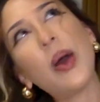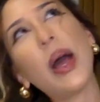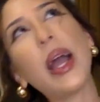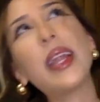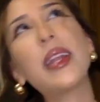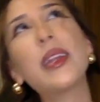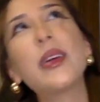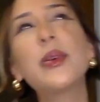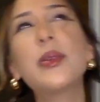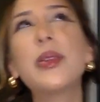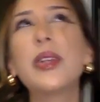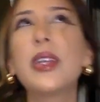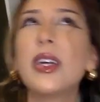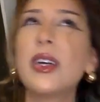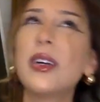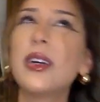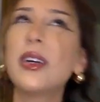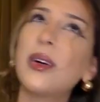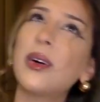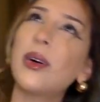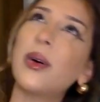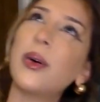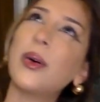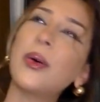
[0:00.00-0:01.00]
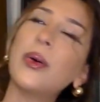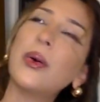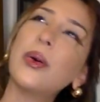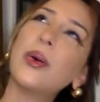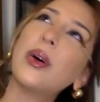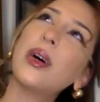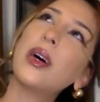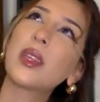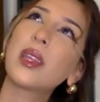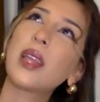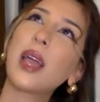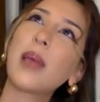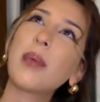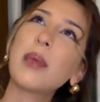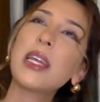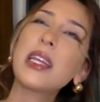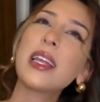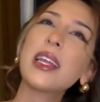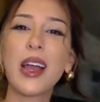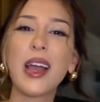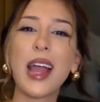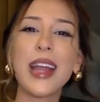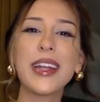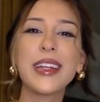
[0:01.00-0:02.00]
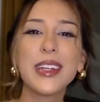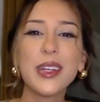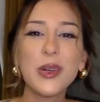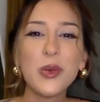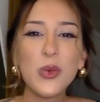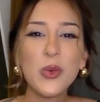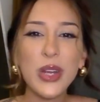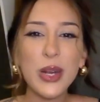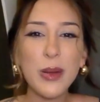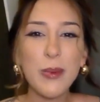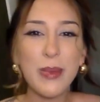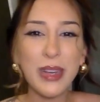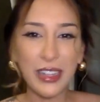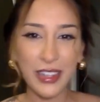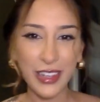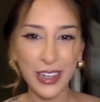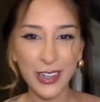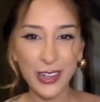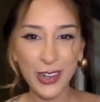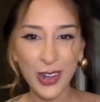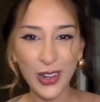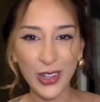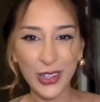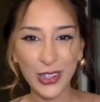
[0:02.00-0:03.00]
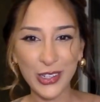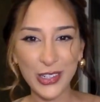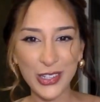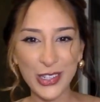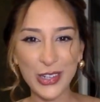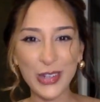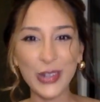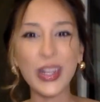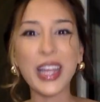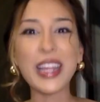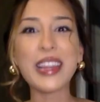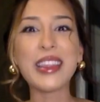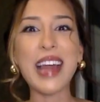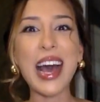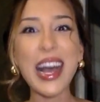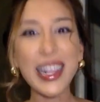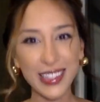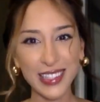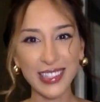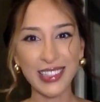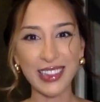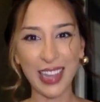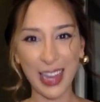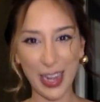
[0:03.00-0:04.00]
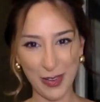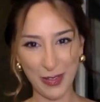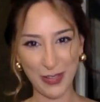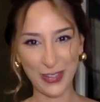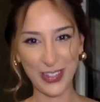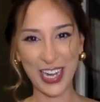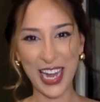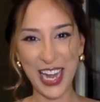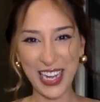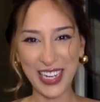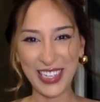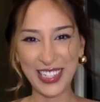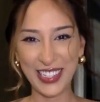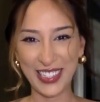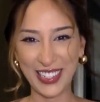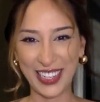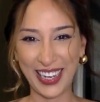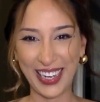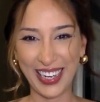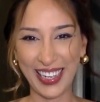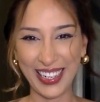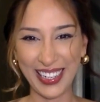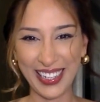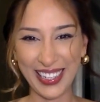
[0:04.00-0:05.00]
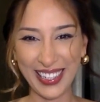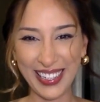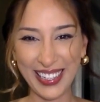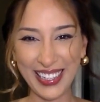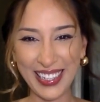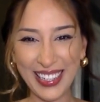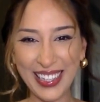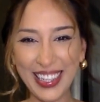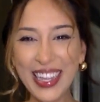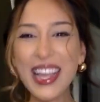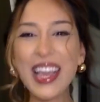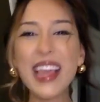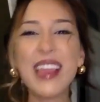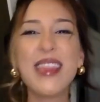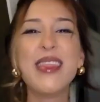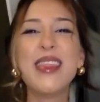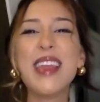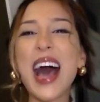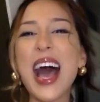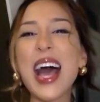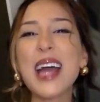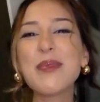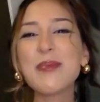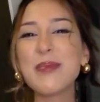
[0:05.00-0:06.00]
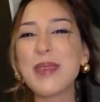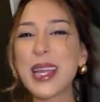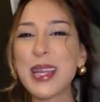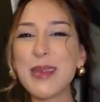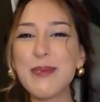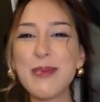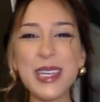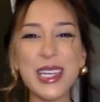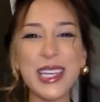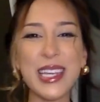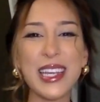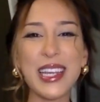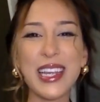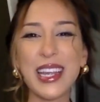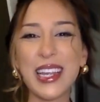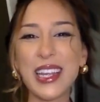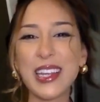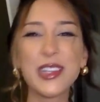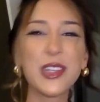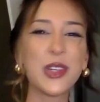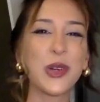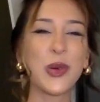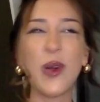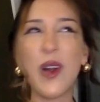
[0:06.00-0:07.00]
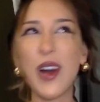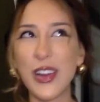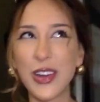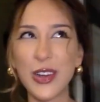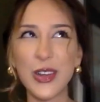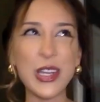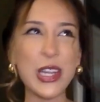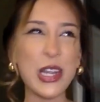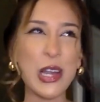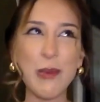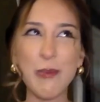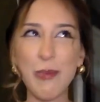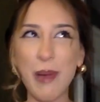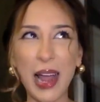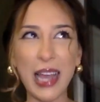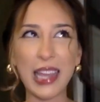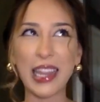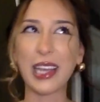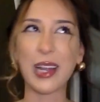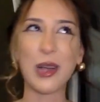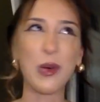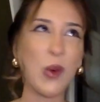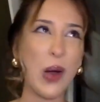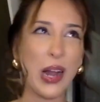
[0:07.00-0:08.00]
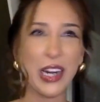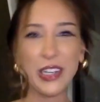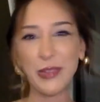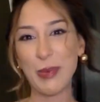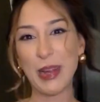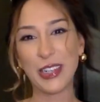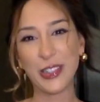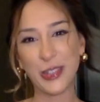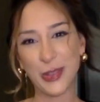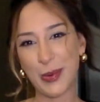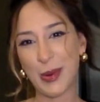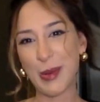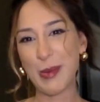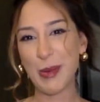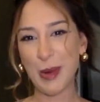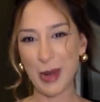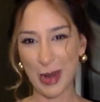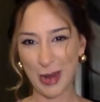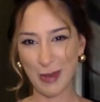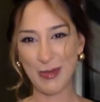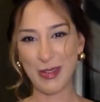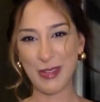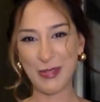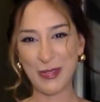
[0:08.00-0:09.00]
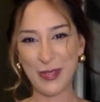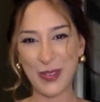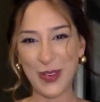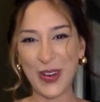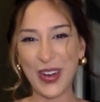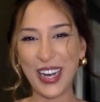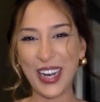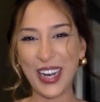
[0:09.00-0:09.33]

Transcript: I don't know. I mean, like, I didn't win $1 million, you know, like that's life-changing. That maybe in Toronto you can buy like a 1-bedroom apartment for.